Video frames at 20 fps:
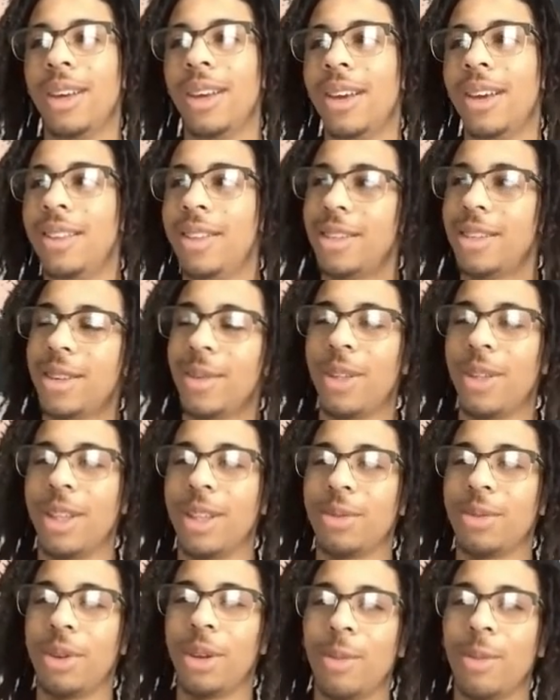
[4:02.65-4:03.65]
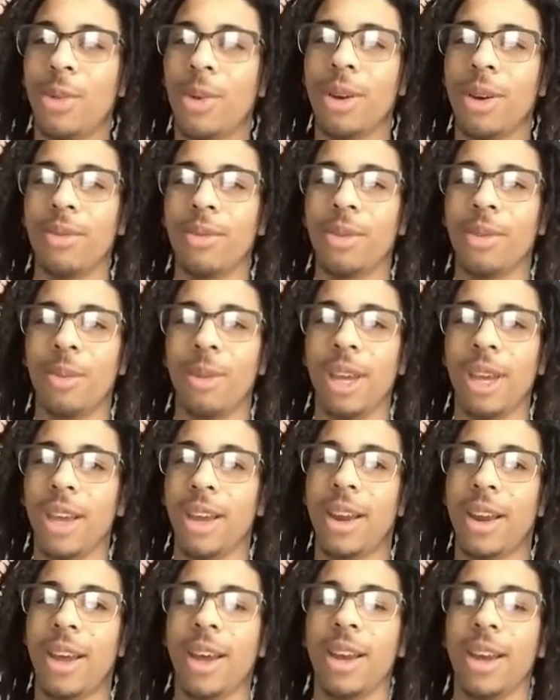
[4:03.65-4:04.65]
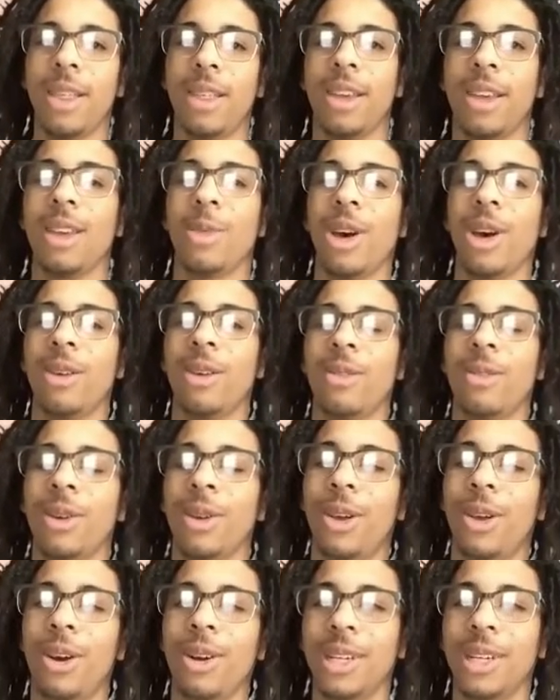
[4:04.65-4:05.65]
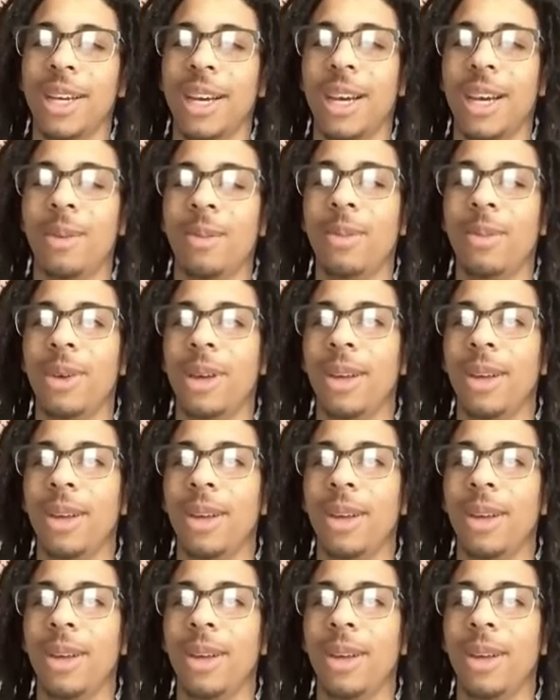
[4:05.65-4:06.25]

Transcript: Is this something that's really important for me? And I had to think about it for a long time